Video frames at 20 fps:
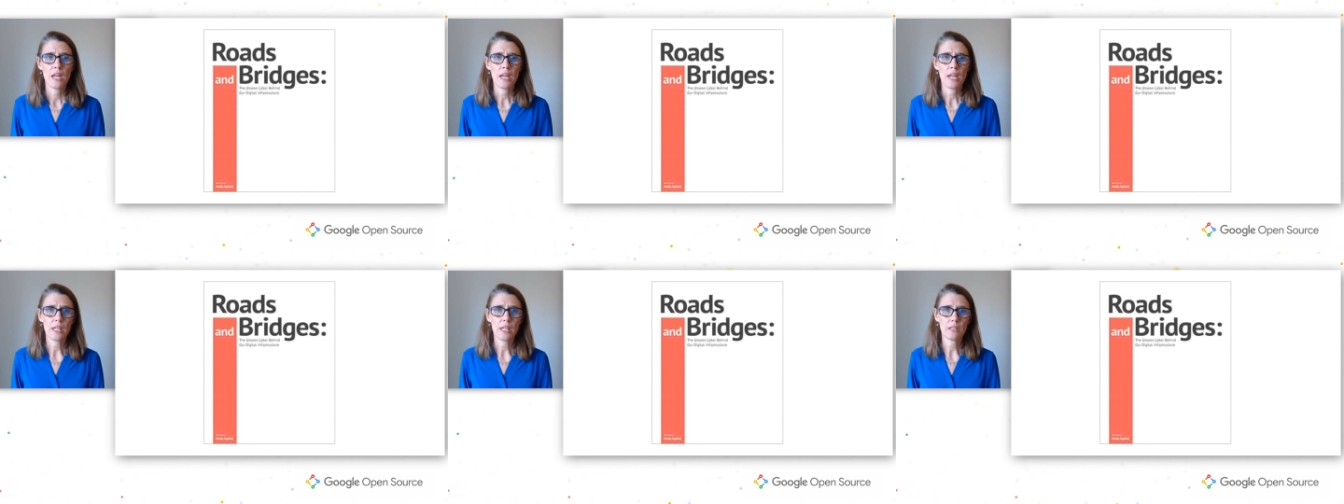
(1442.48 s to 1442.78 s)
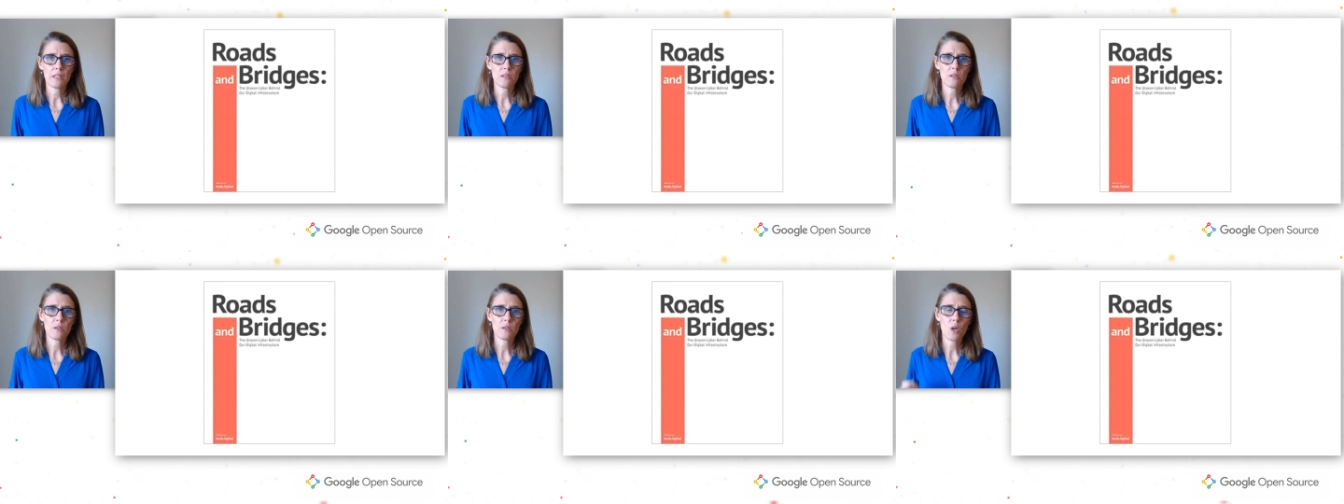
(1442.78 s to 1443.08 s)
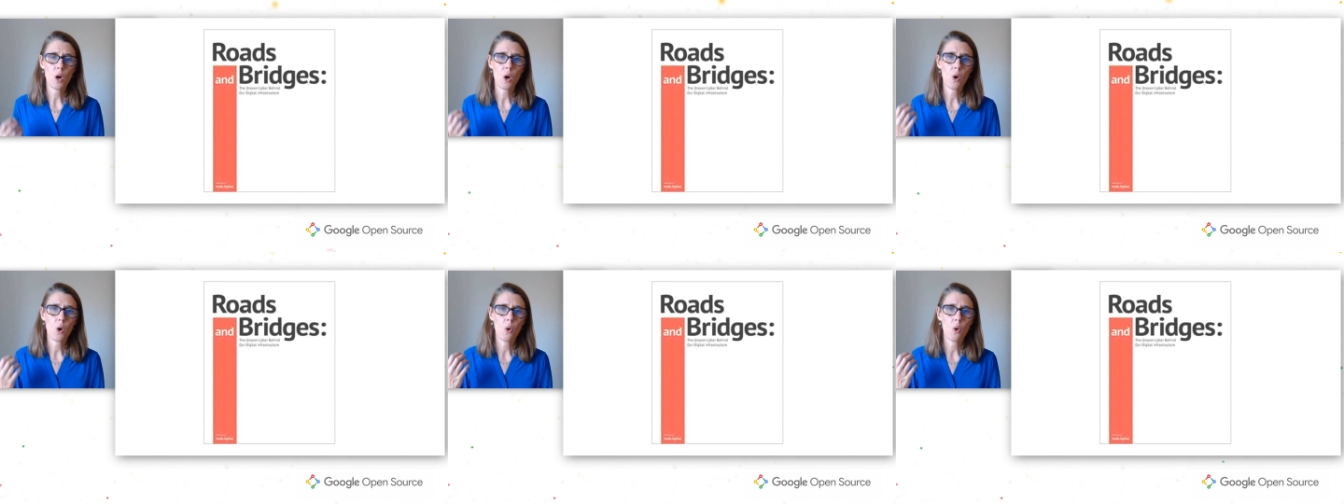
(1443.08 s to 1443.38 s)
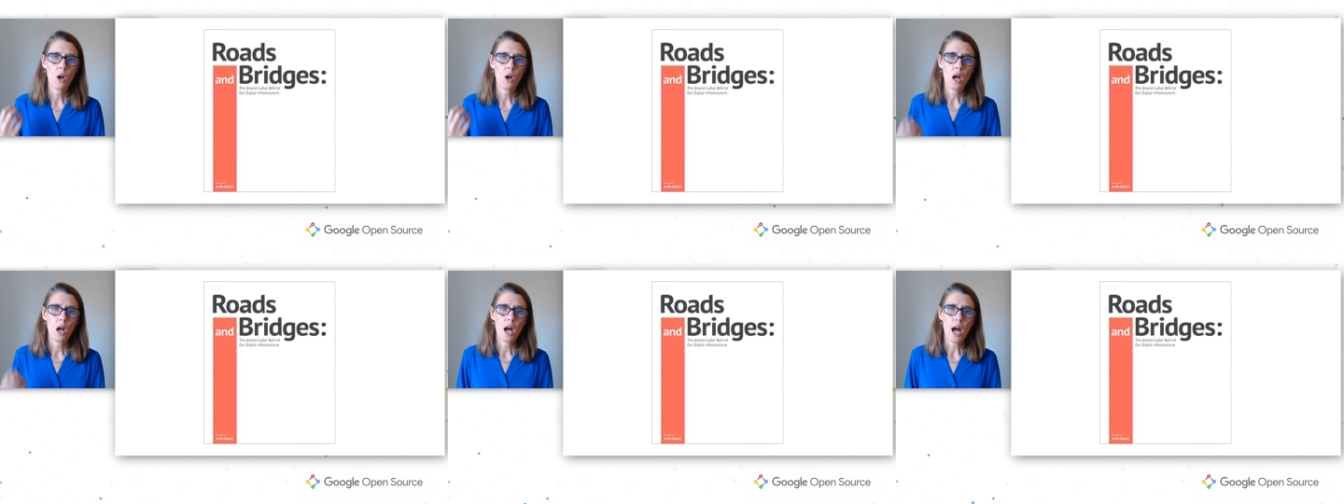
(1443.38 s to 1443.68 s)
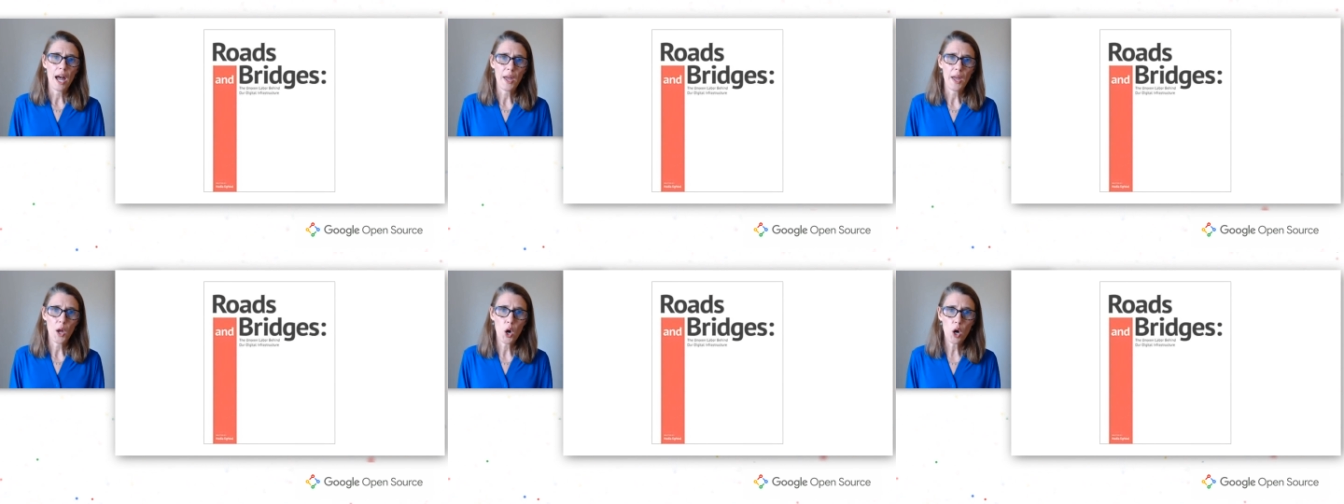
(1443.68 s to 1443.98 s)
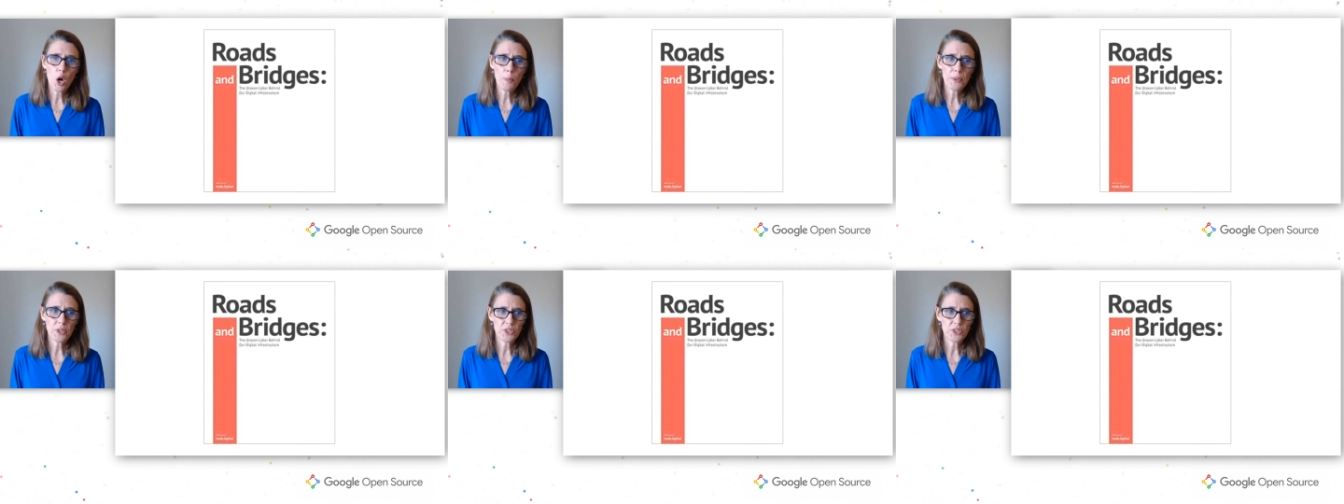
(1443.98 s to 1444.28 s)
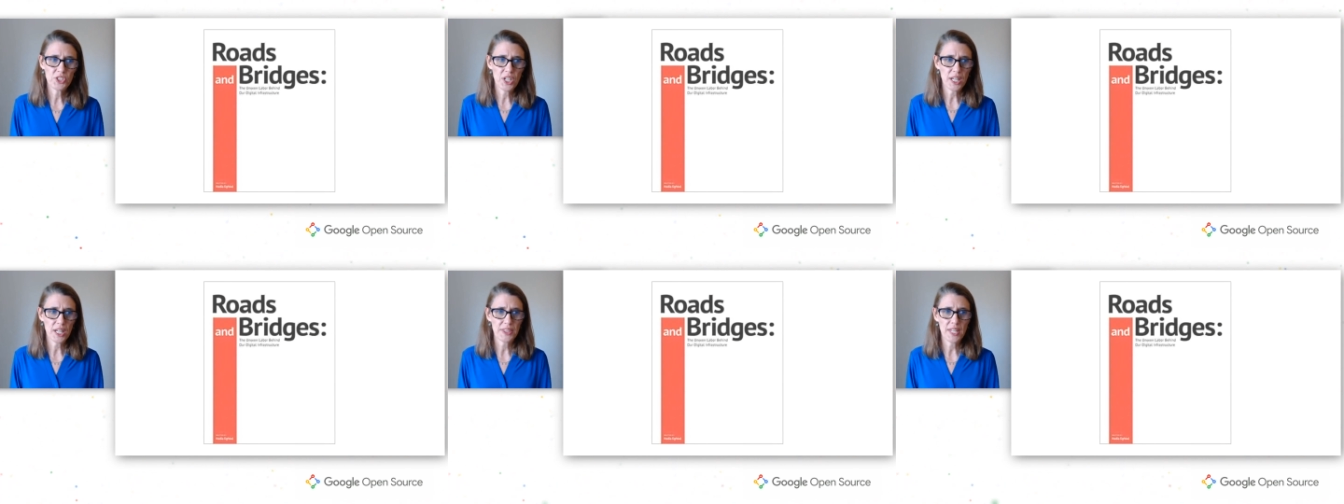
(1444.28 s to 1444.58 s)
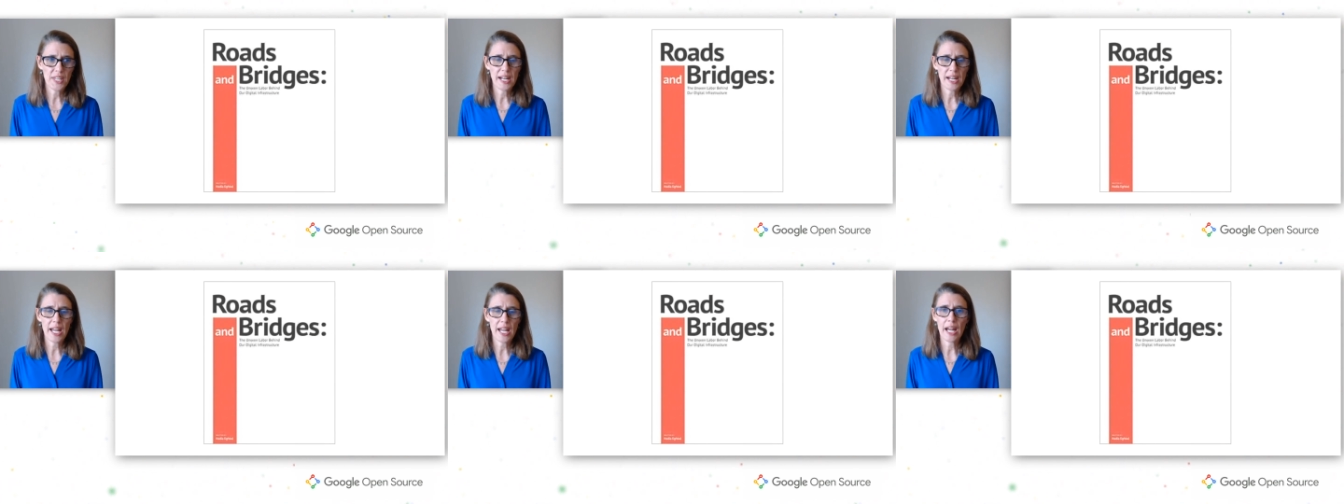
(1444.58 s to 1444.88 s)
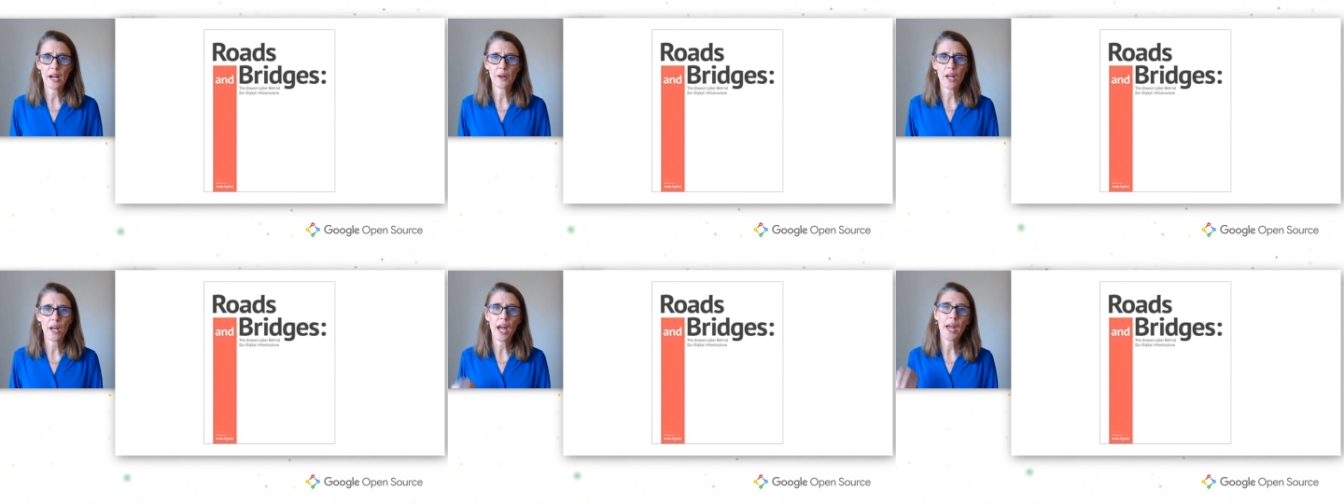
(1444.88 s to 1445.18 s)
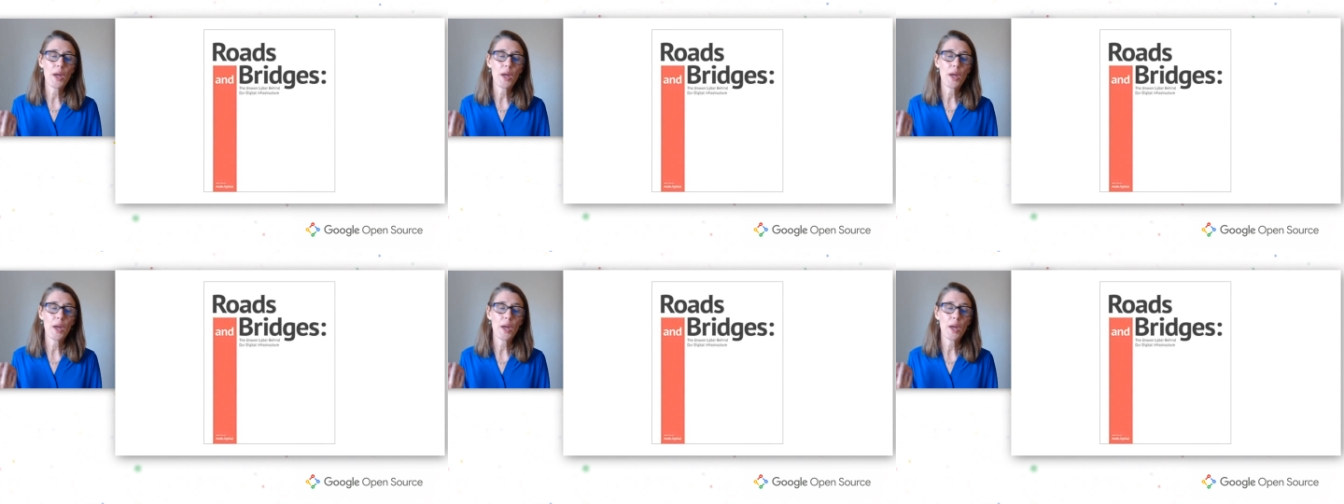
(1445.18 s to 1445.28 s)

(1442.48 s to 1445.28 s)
And so I hope you'll check that out.